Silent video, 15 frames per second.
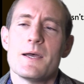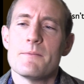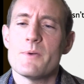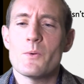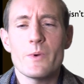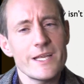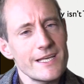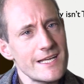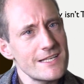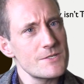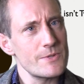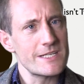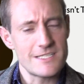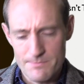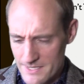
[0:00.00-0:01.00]
But we need to
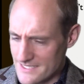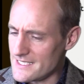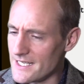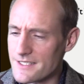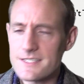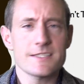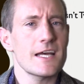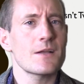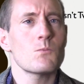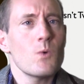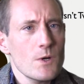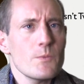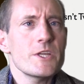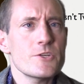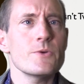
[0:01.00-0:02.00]
explicitly understand
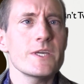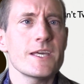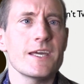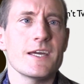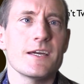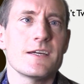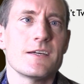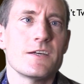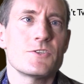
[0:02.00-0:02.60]
what are we doing here?